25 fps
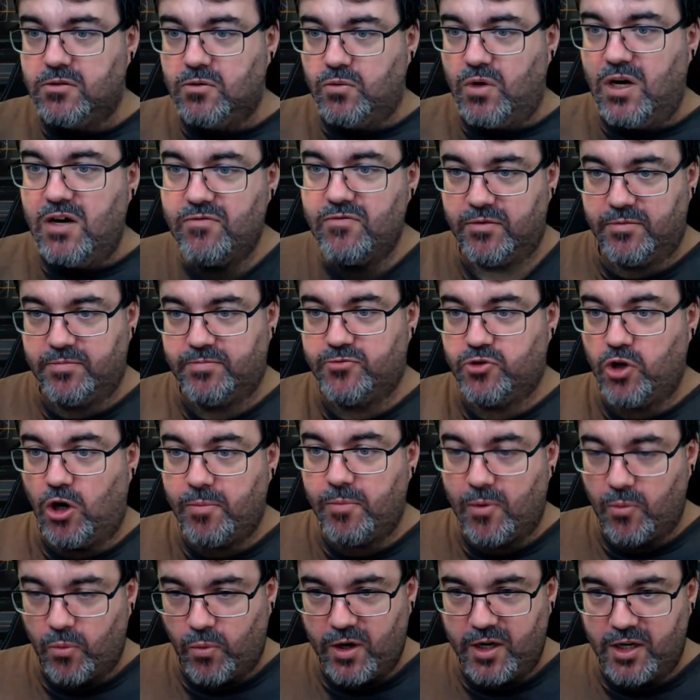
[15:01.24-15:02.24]
whatever top
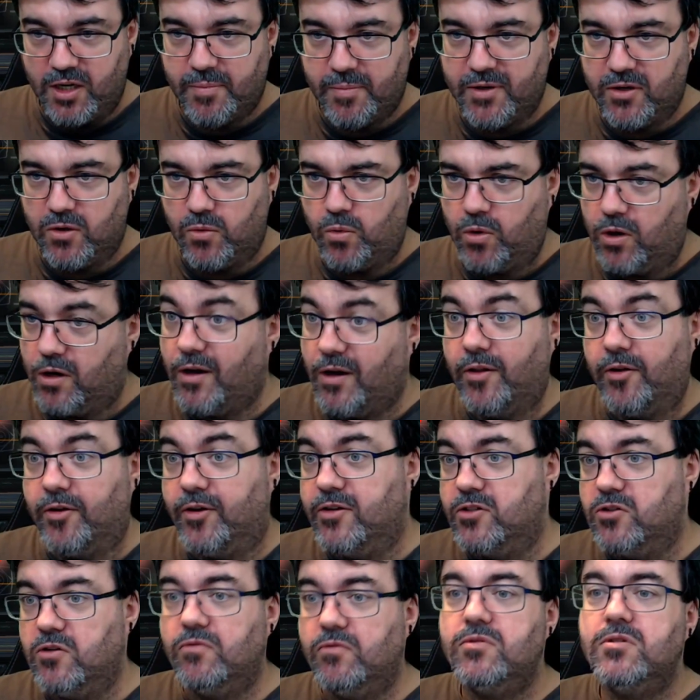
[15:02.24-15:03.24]
I'm wearing, depending on what colour it is,
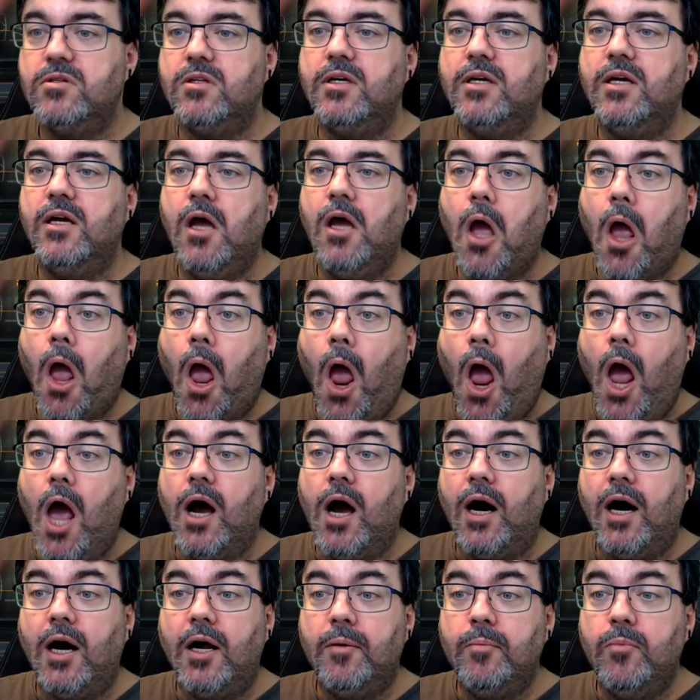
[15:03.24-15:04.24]
obviously.
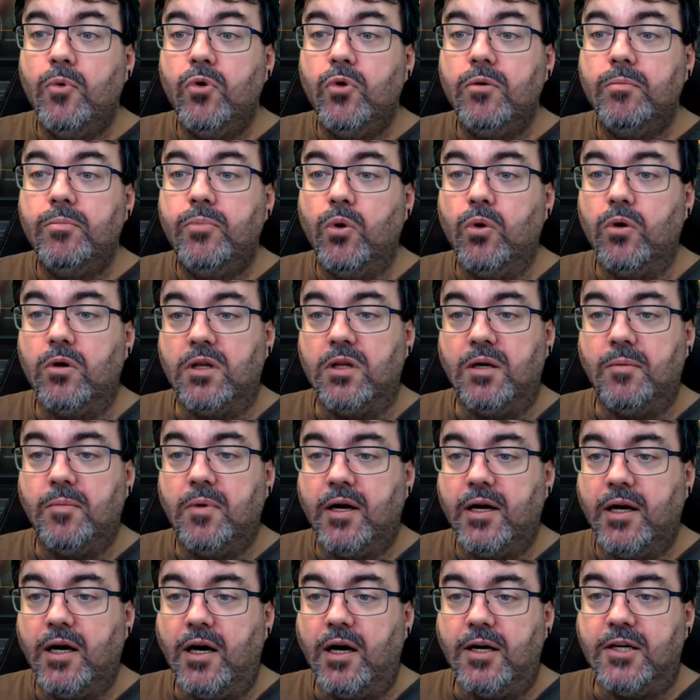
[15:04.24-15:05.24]
And more importantly, my
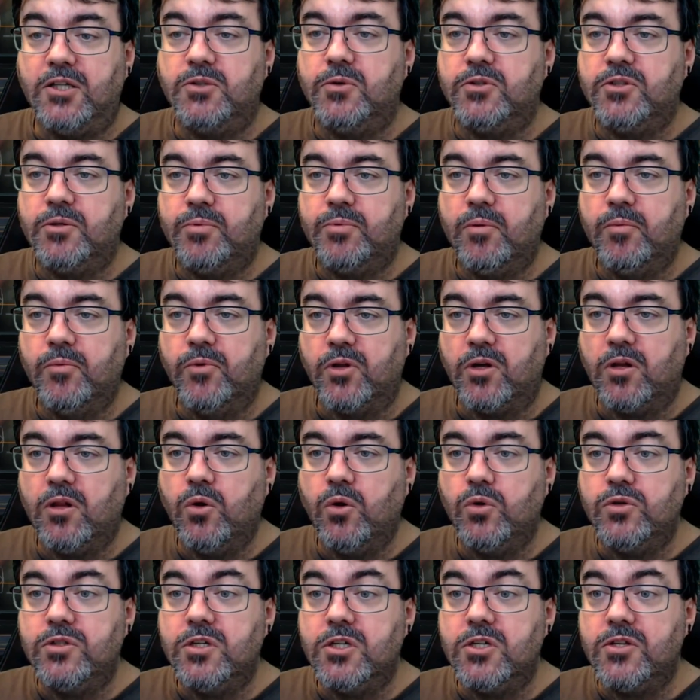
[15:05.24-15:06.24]
eyes, which are probably the
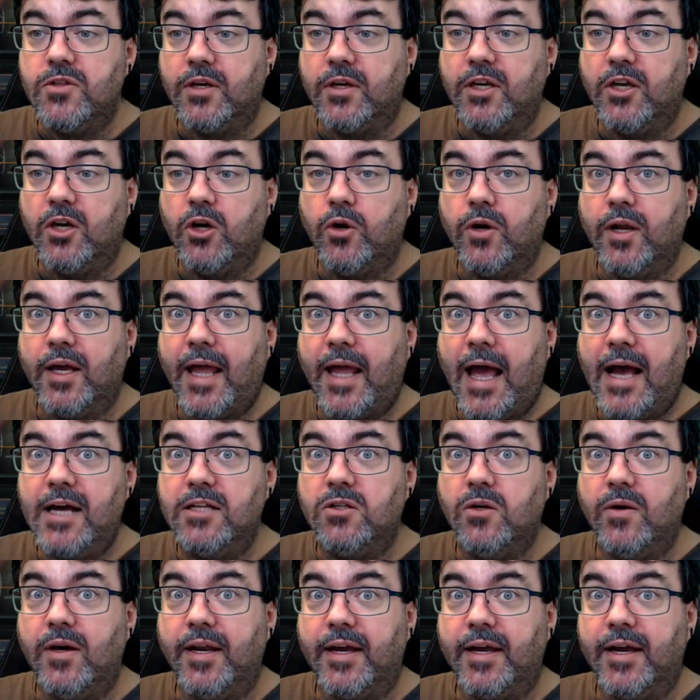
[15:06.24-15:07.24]
closest thing you're going to get
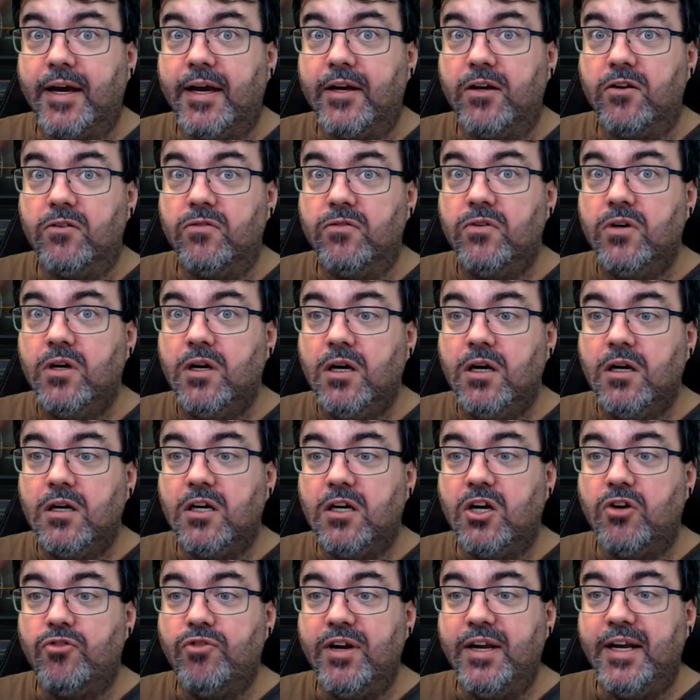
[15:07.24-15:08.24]
to any kind of
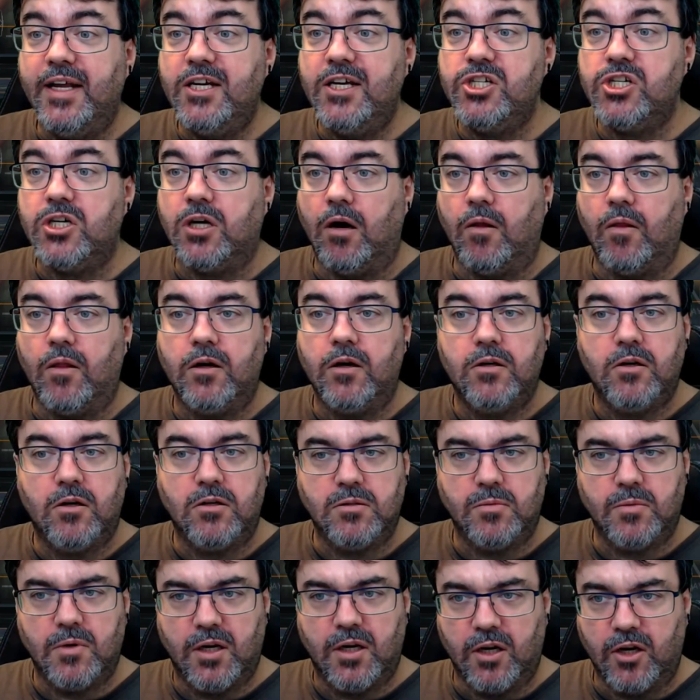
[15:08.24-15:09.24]
greenish colour, because
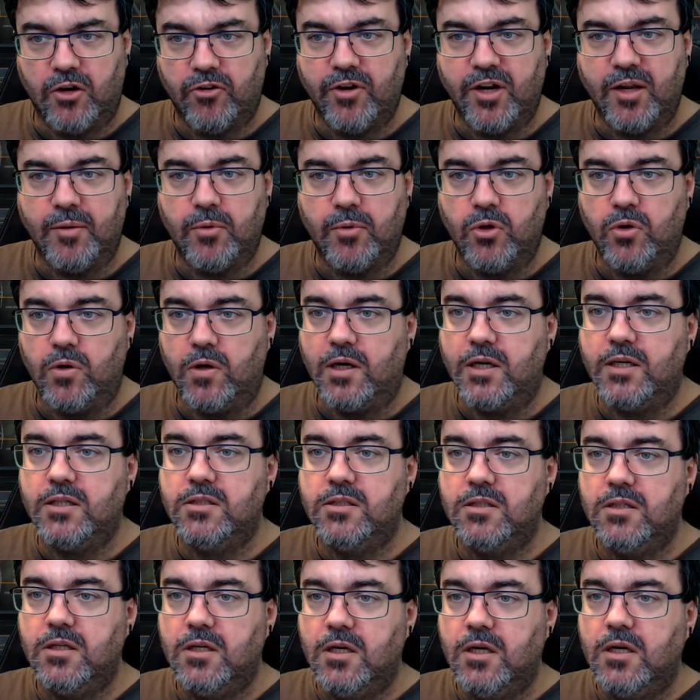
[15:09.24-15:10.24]
I'm kind of greeny-blue eyes,
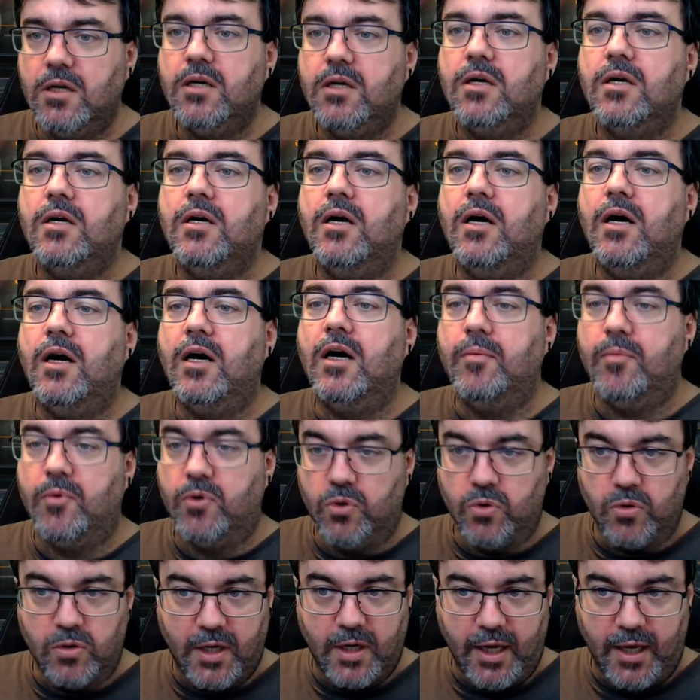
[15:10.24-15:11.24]
are
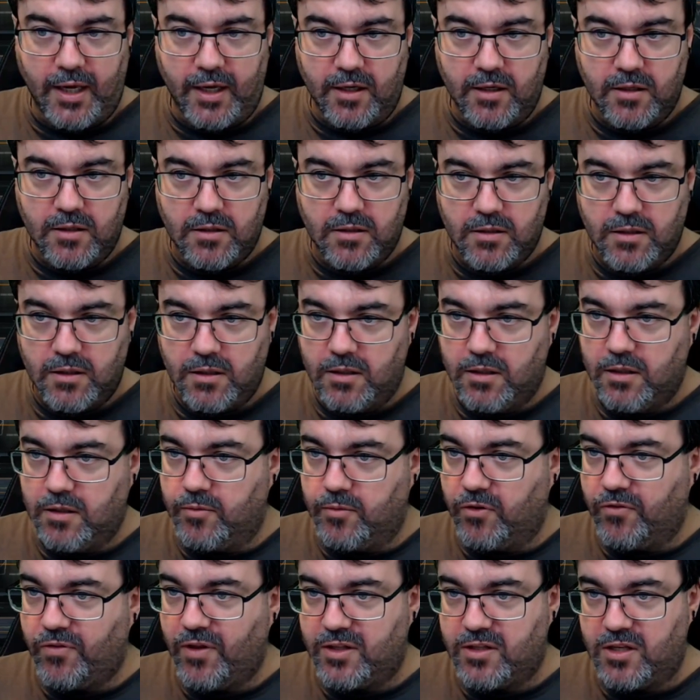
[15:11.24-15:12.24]
okay. I'm
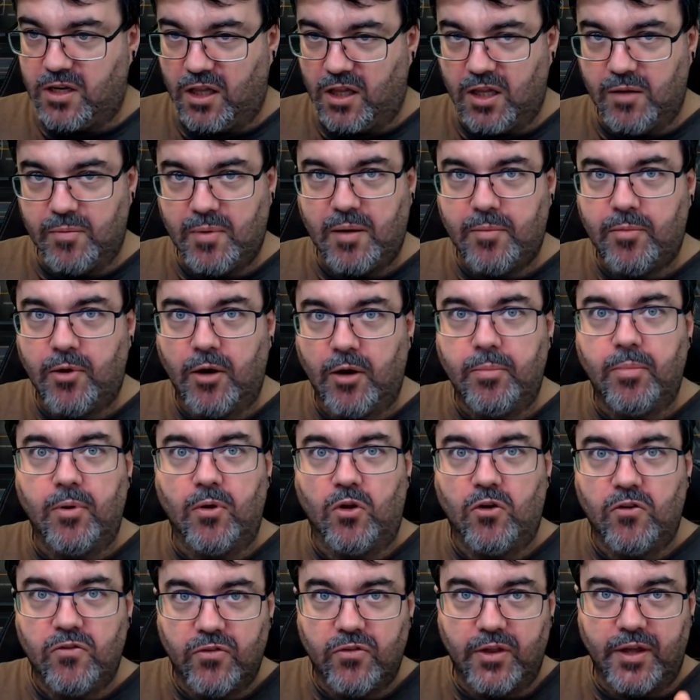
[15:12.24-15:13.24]
reflecting a little bit of purple
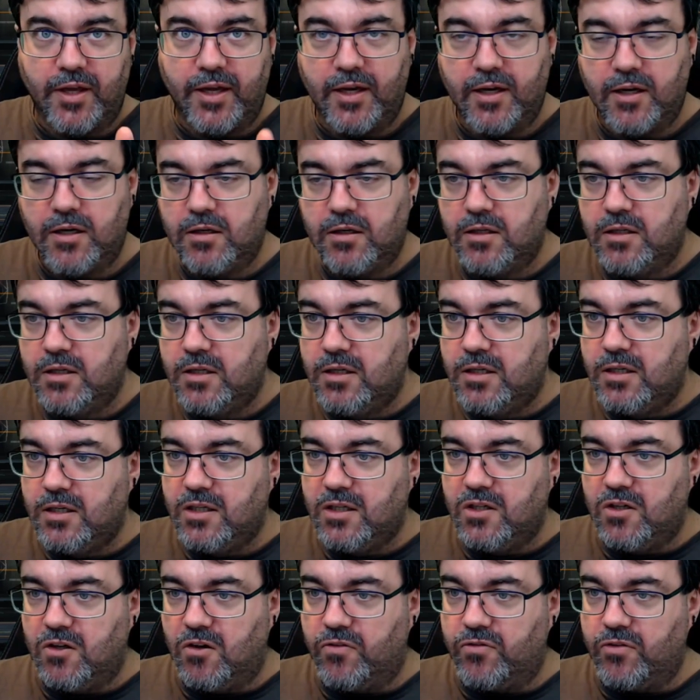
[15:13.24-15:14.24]
off the
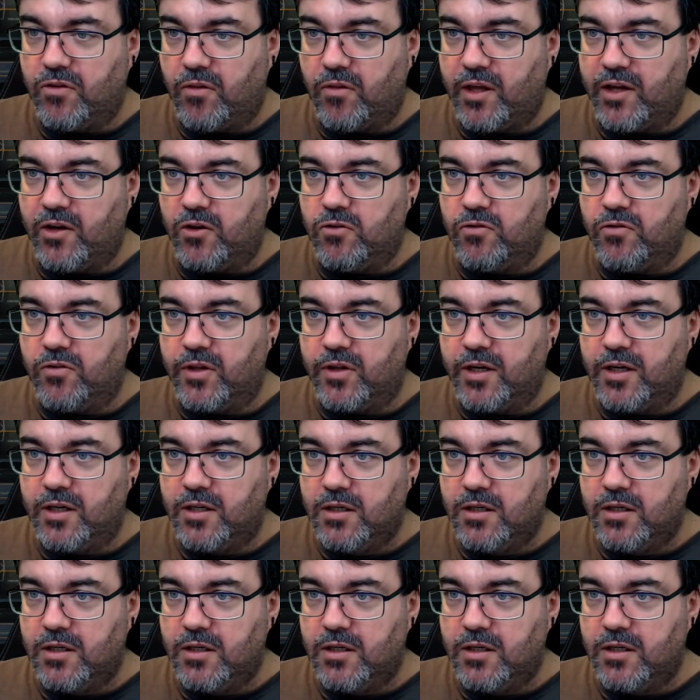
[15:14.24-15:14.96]
light over there.